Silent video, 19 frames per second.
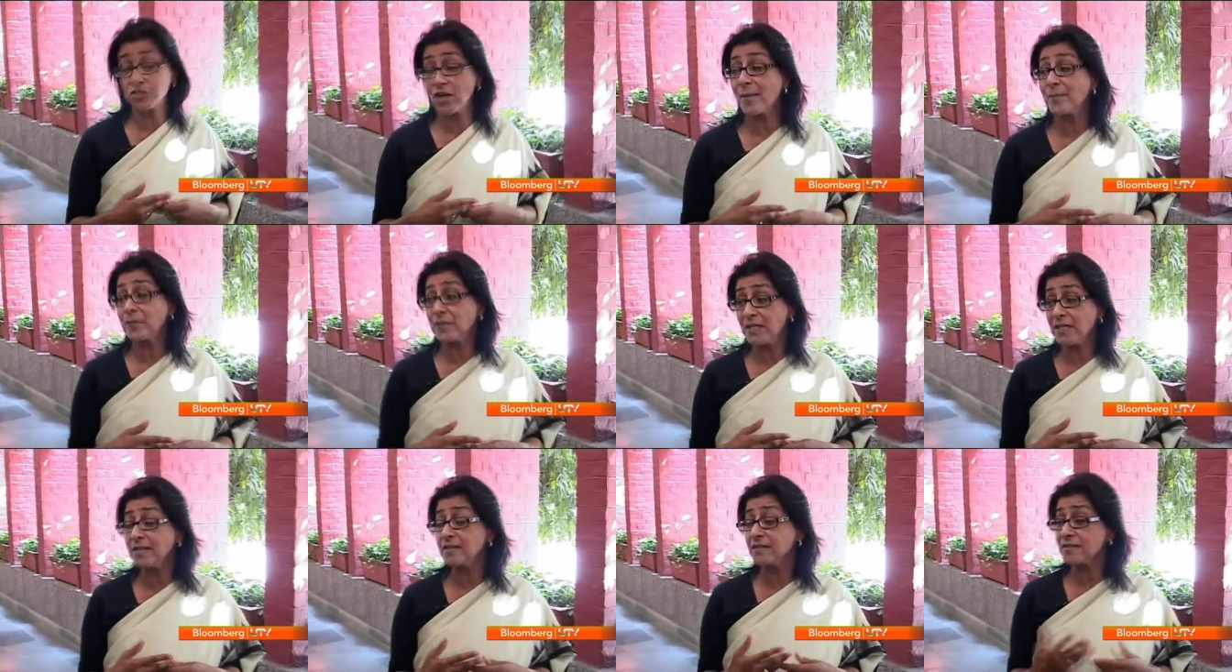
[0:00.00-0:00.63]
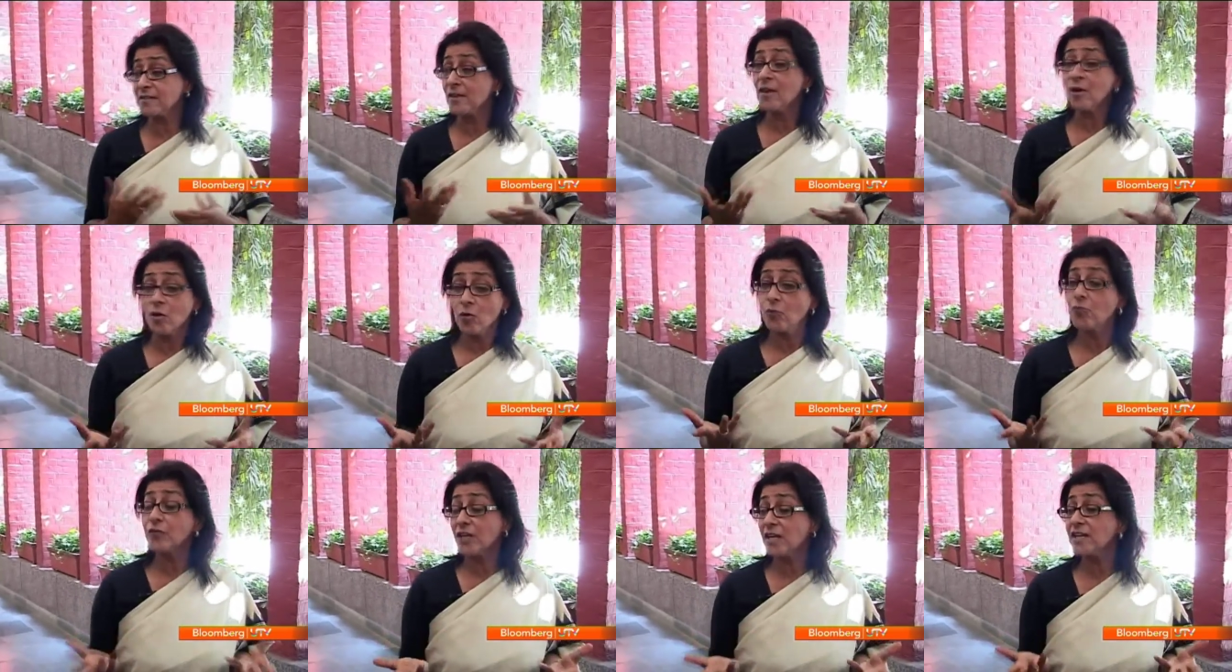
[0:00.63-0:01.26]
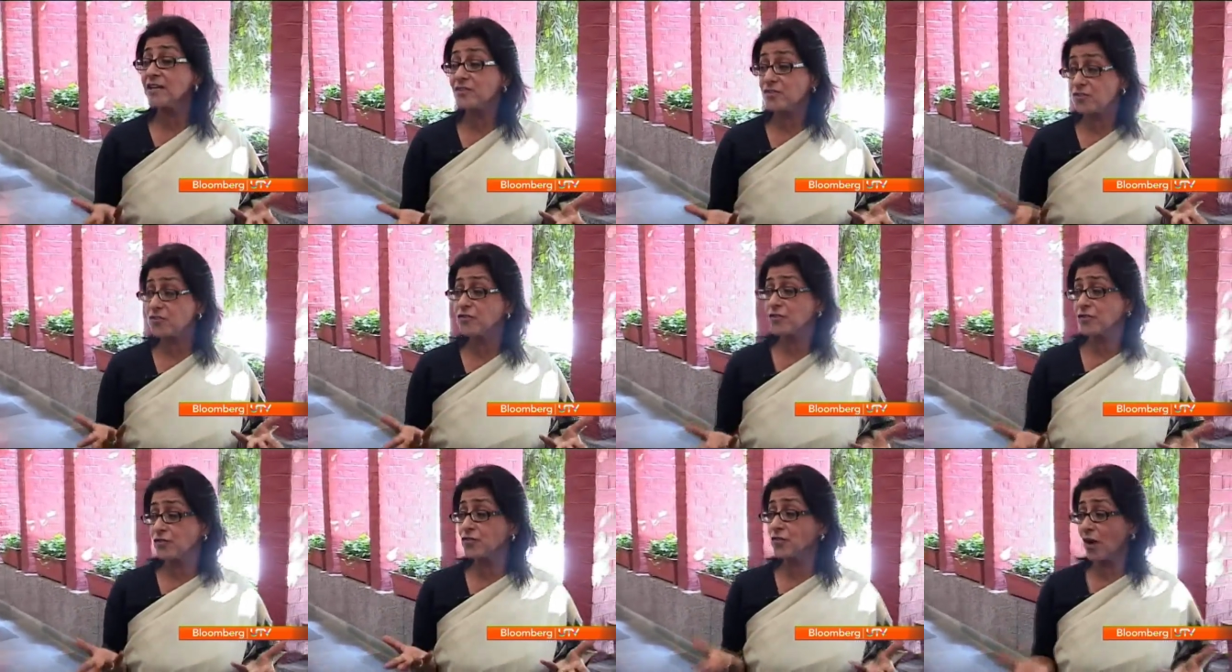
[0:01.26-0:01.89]
the Japanese, who really
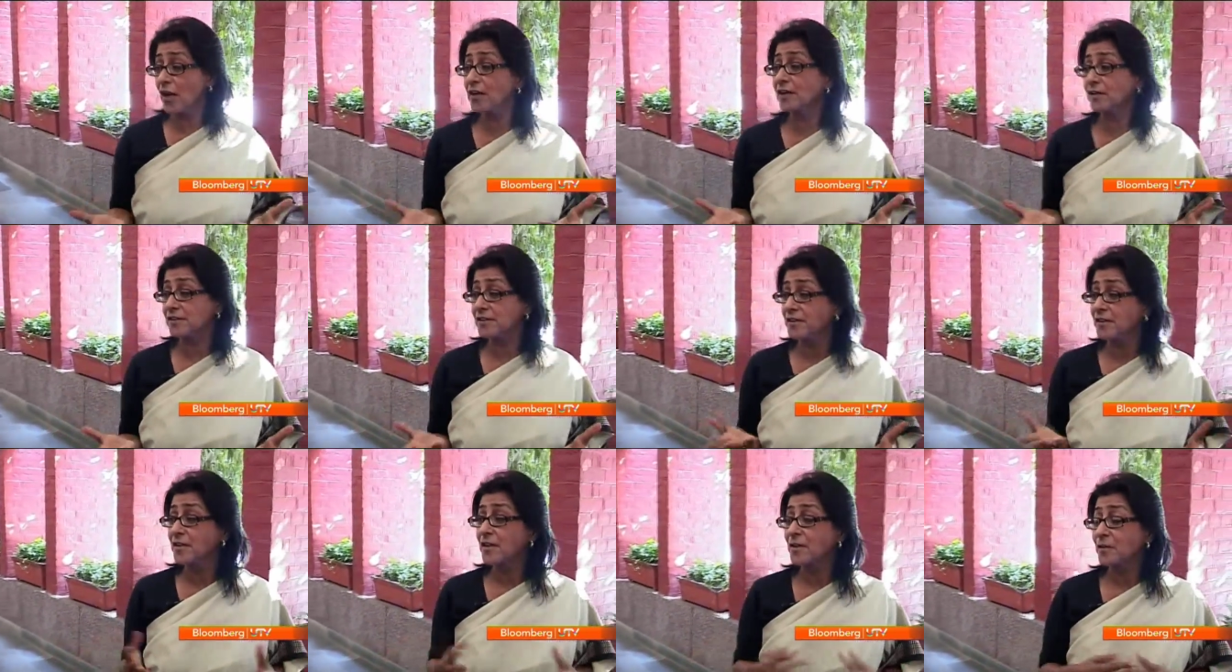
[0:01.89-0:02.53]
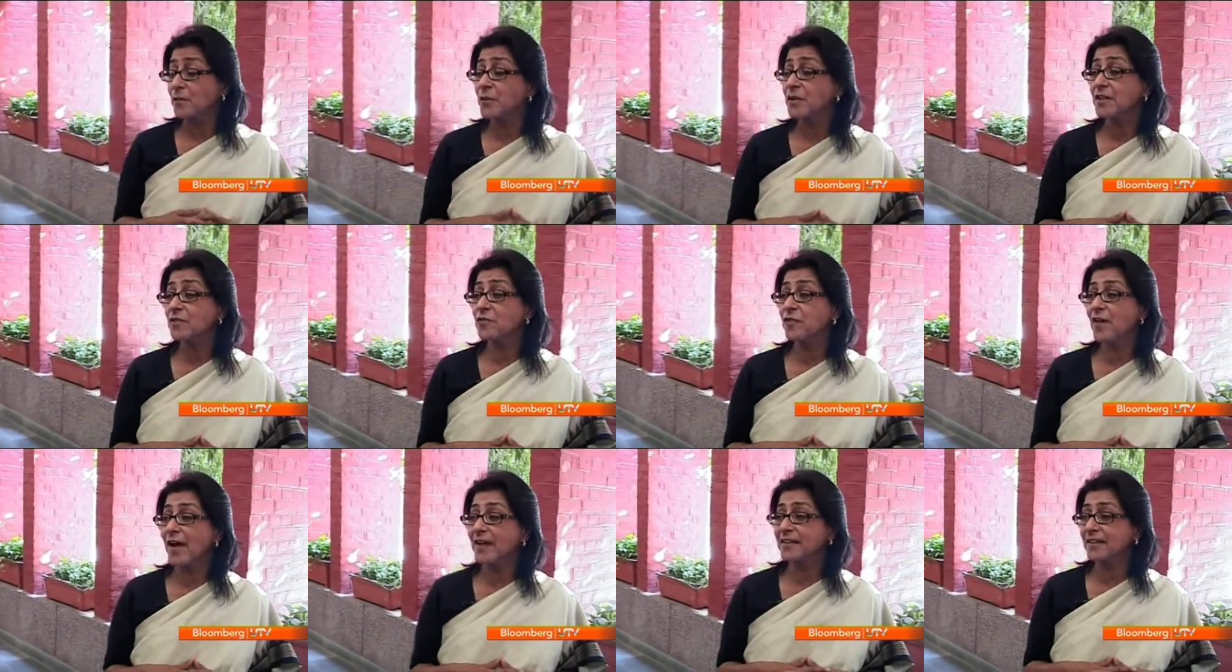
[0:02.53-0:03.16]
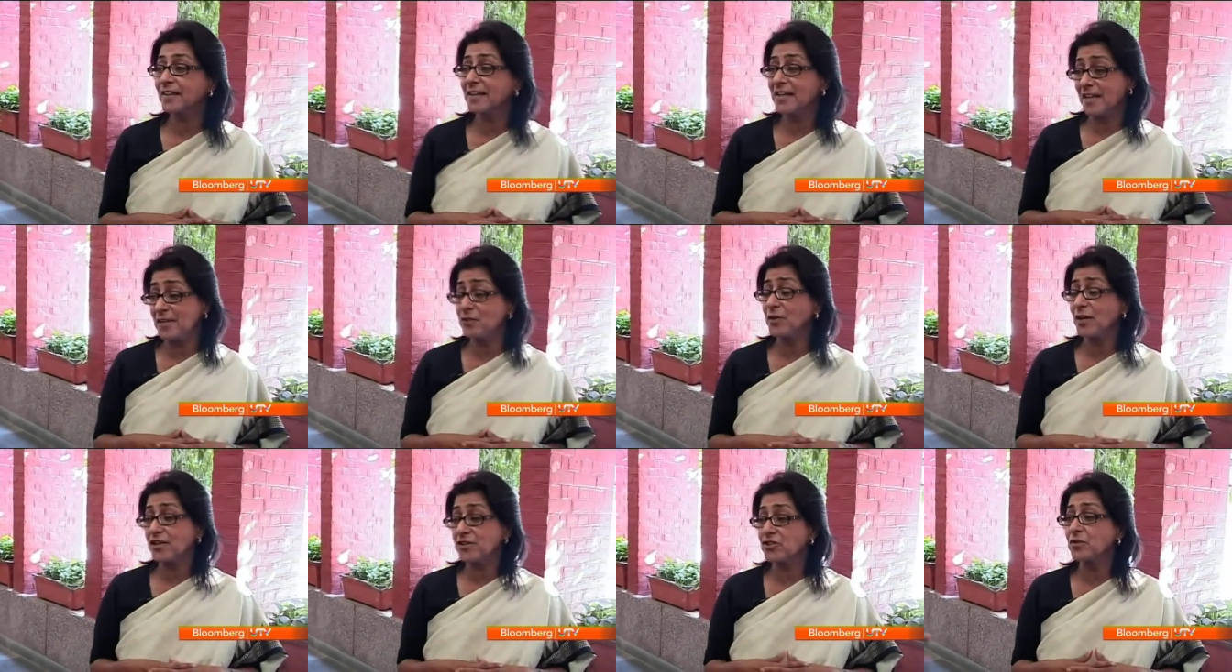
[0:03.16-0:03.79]
struggled with the fact that
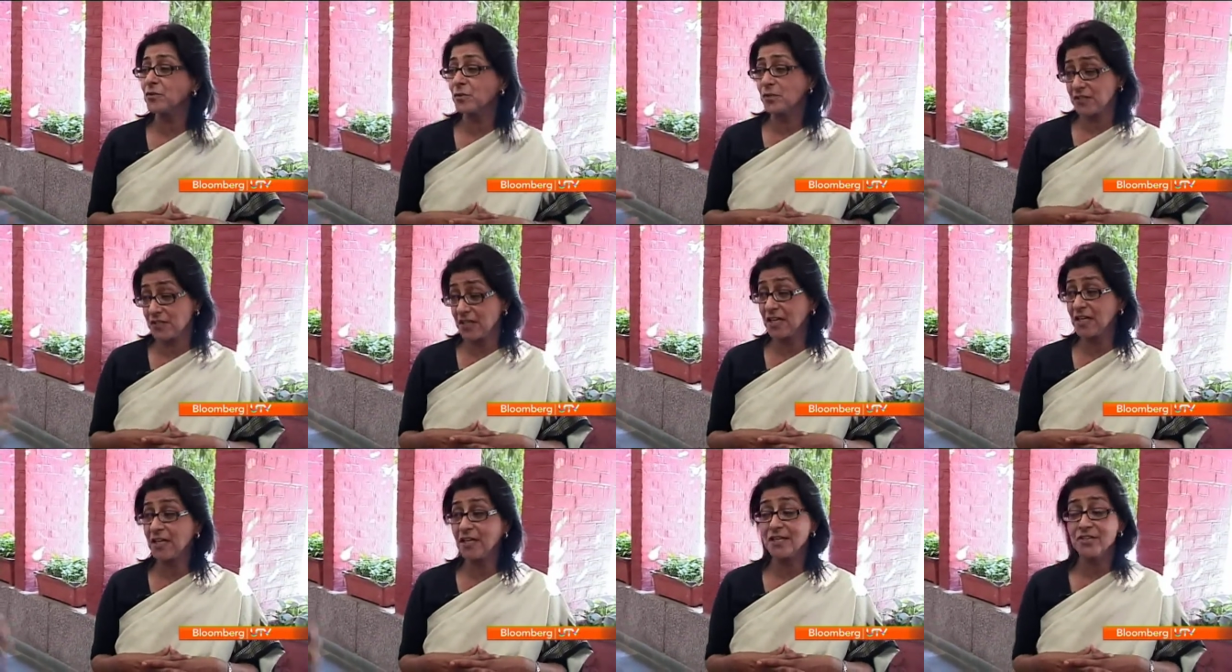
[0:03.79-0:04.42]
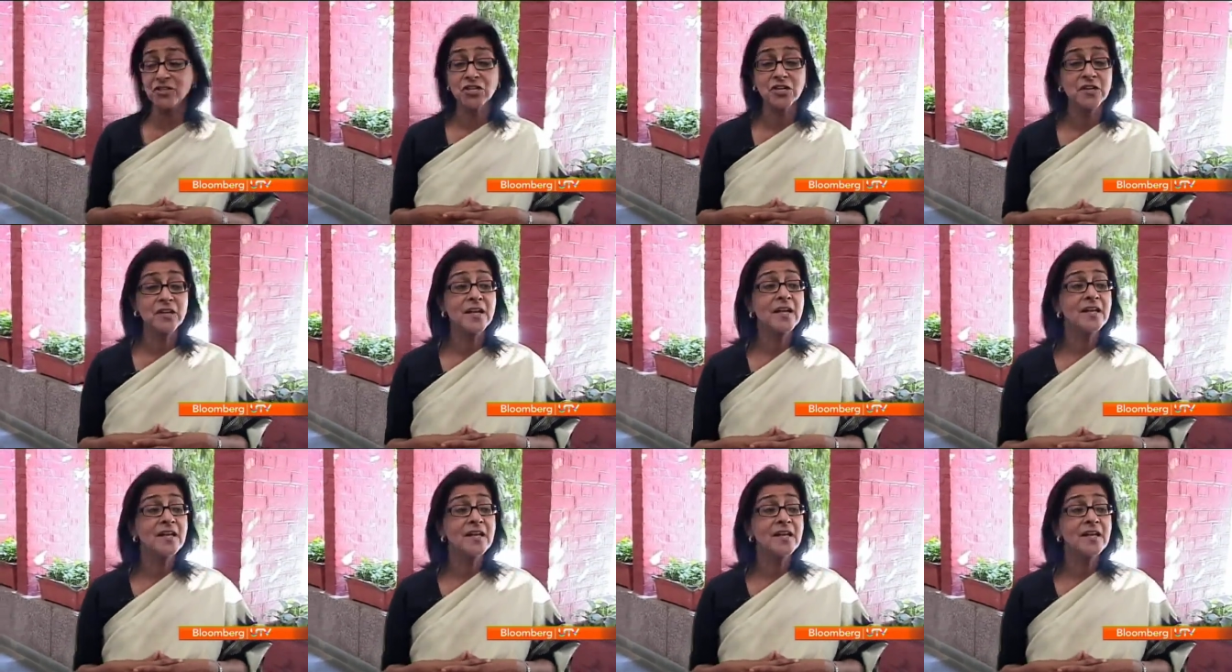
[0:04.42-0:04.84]
education was in English.